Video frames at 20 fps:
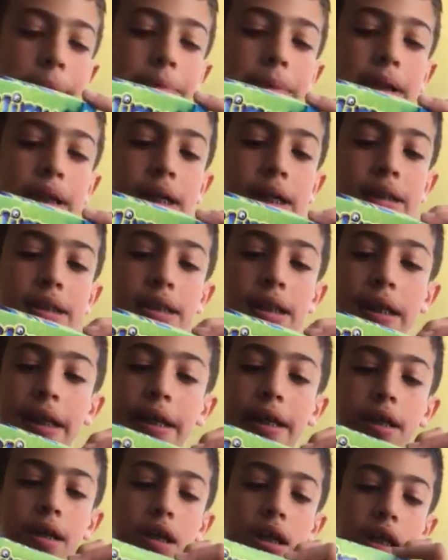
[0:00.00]
Because
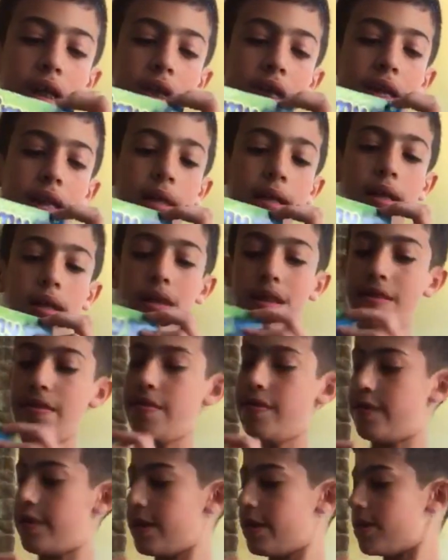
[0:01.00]
like
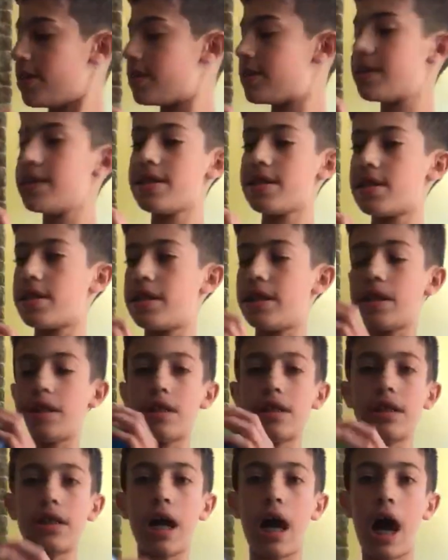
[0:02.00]
this is the
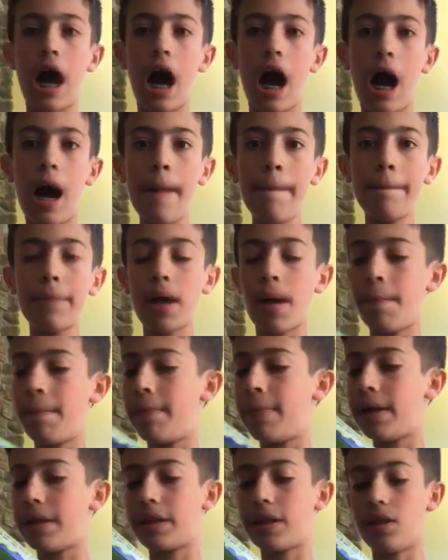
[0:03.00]
top,
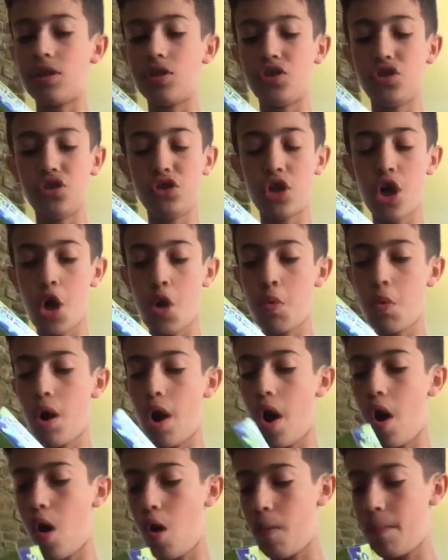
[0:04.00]
but there's no
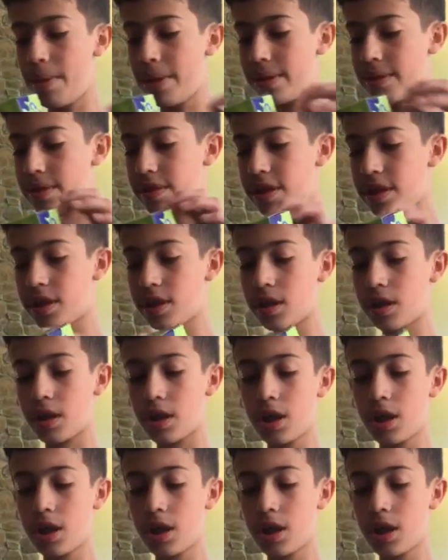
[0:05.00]
open thing.